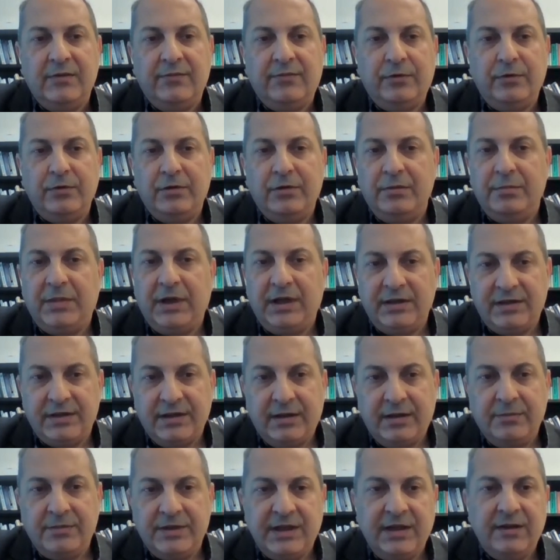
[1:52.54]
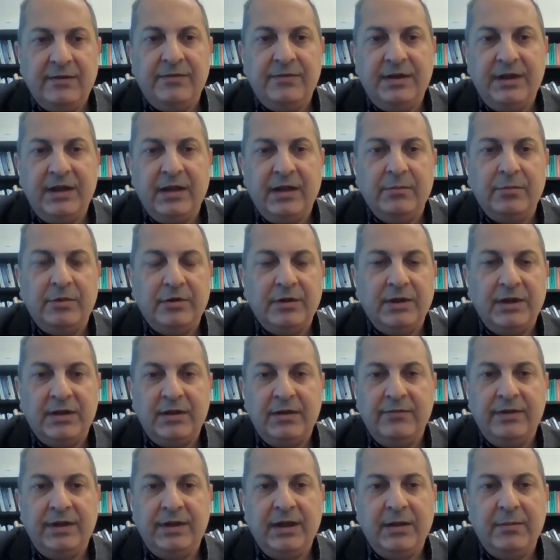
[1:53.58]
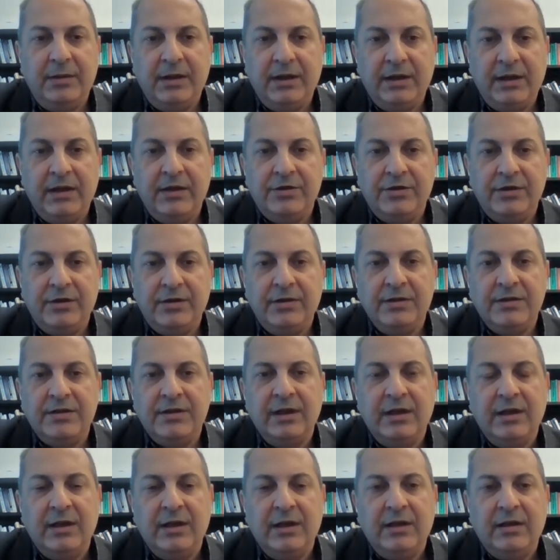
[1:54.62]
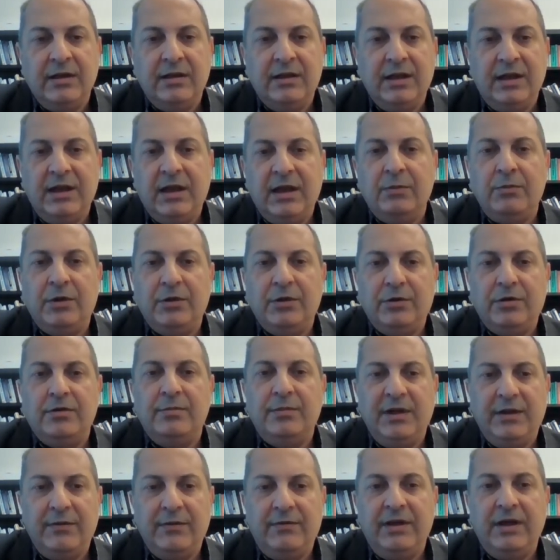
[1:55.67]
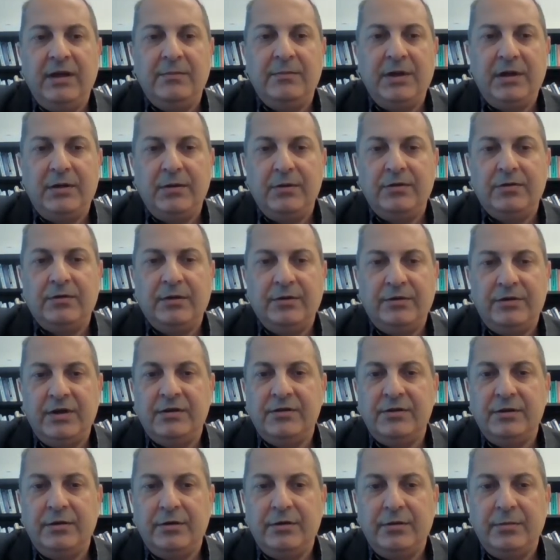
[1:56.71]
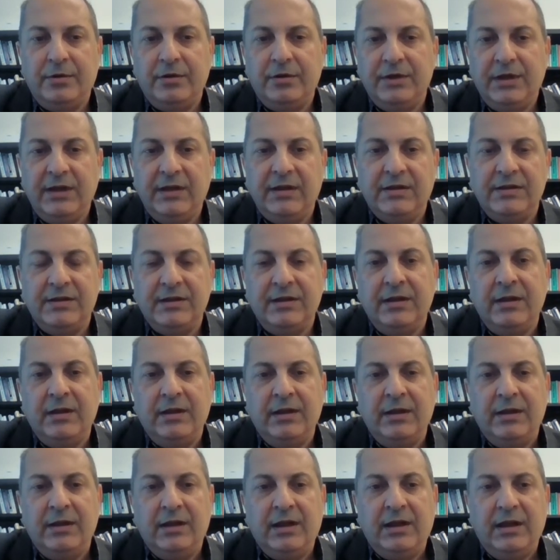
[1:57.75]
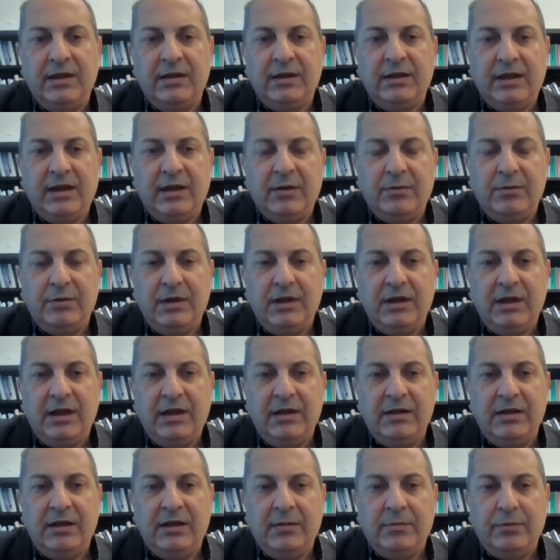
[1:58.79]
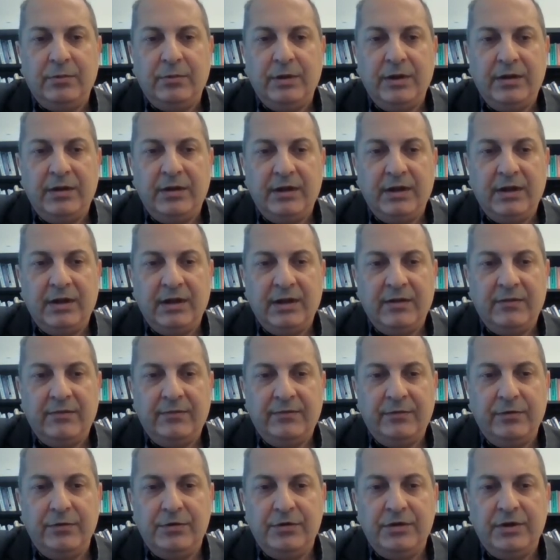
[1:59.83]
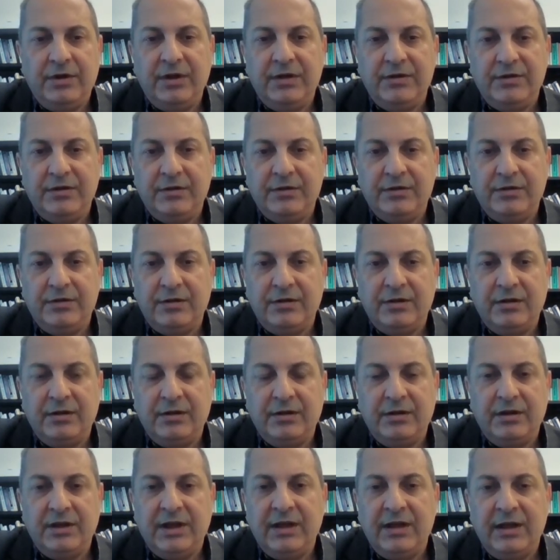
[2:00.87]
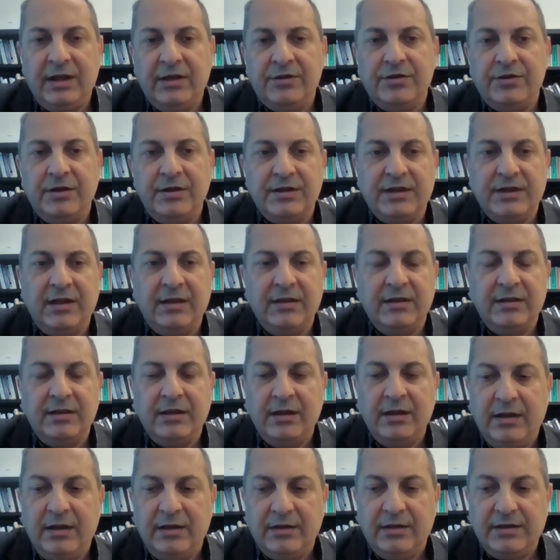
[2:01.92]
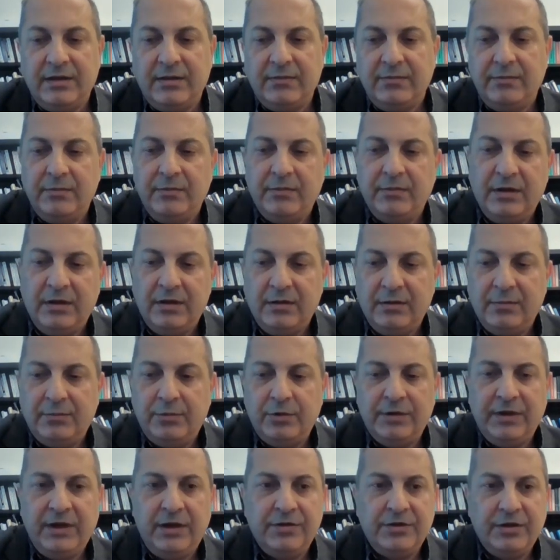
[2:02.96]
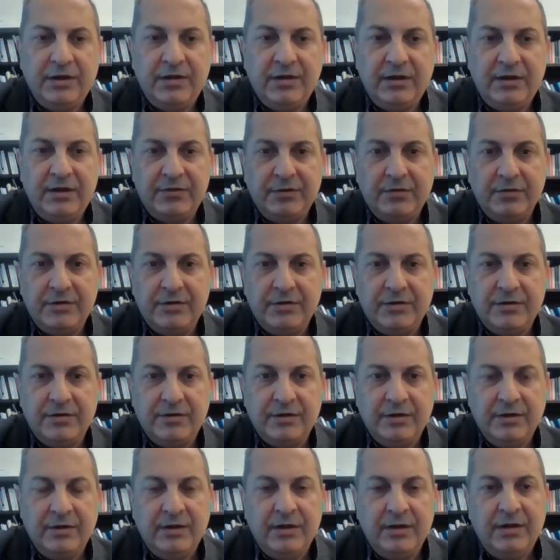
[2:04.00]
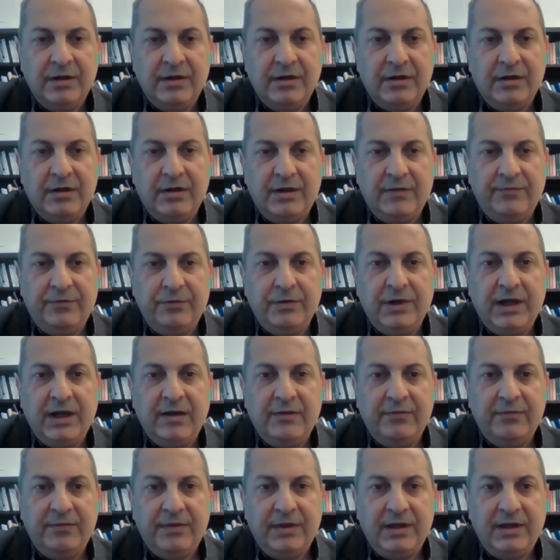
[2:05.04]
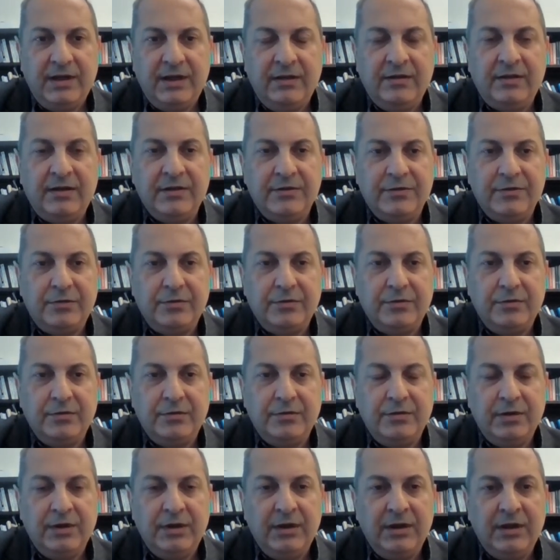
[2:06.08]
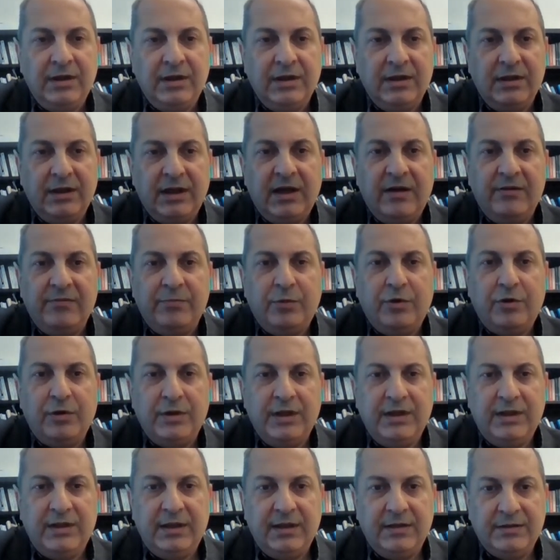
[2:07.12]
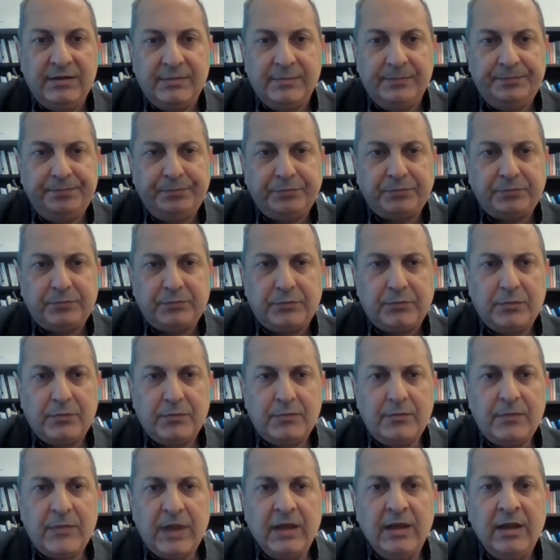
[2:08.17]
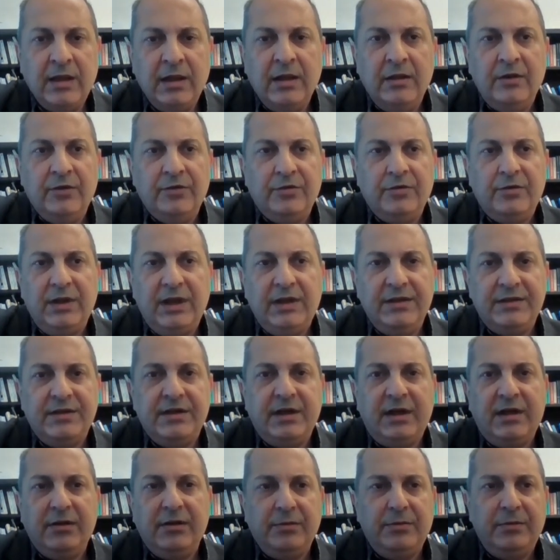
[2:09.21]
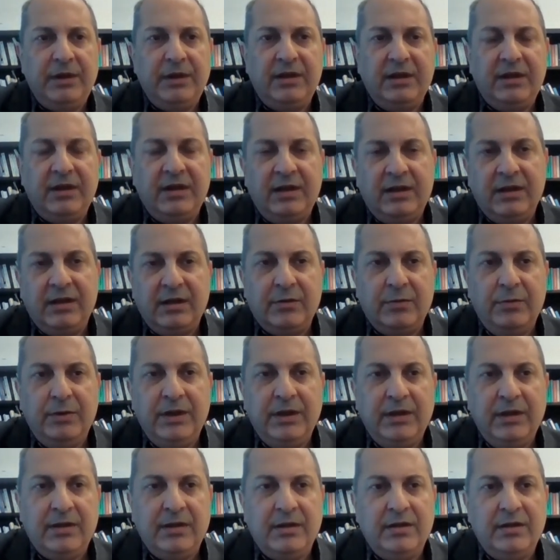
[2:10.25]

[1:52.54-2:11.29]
followed by some safety and productivity applications. Then I will talk briefly about construction robotics, and I will end up with future research directions and some potential resources if you have the interest to have more details. So let's start with a quick